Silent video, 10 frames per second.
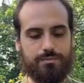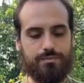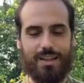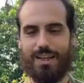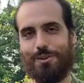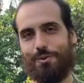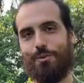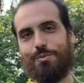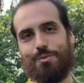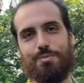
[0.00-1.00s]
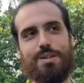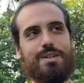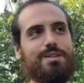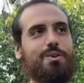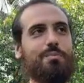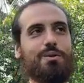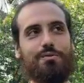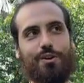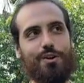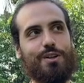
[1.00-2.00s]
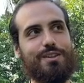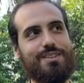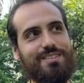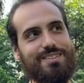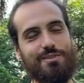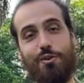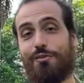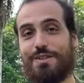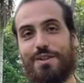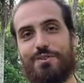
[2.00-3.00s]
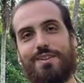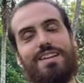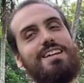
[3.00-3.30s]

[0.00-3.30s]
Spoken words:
Again, Om will be a topic for another conversation.